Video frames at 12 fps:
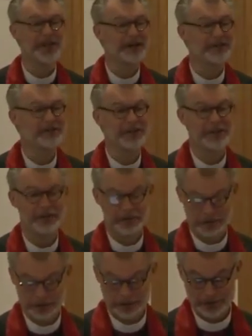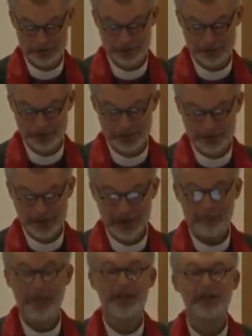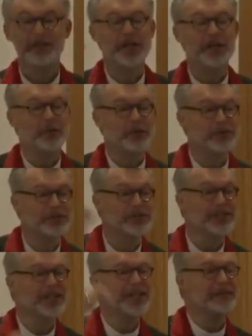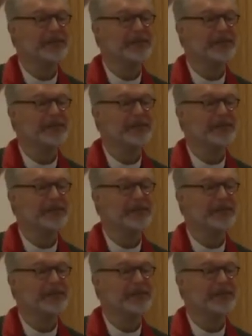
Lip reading: not finished, because they will see